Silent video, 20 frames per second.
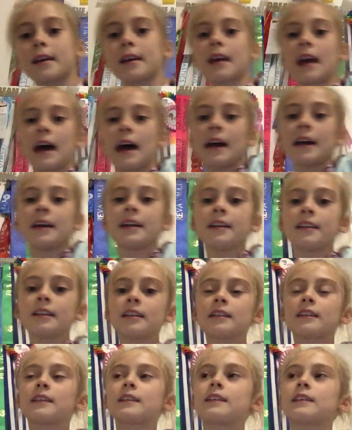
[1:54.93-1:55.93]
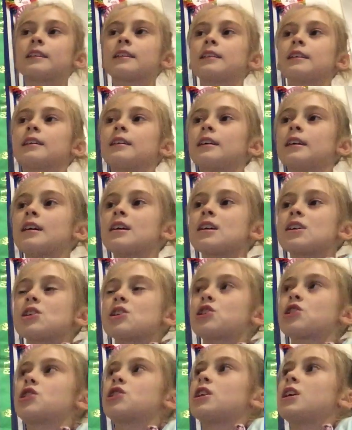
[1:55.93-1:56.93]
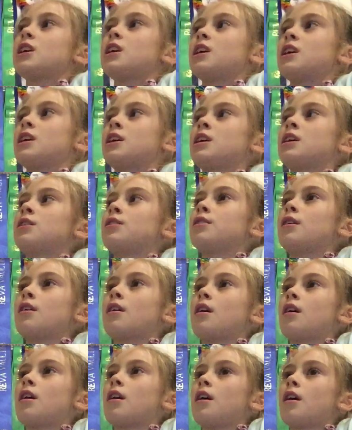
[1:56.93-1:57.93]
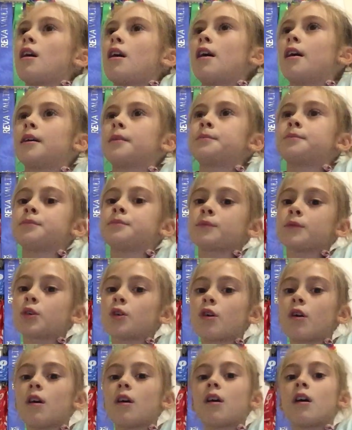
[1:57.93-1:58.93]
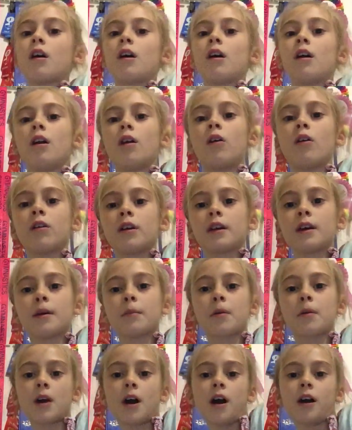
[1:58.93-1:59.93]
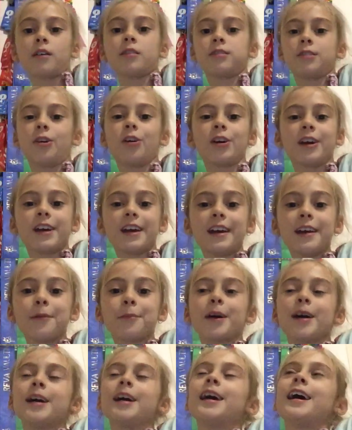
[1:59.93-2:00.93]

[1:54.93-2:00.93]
Cadence she um, got her long kip cast long kip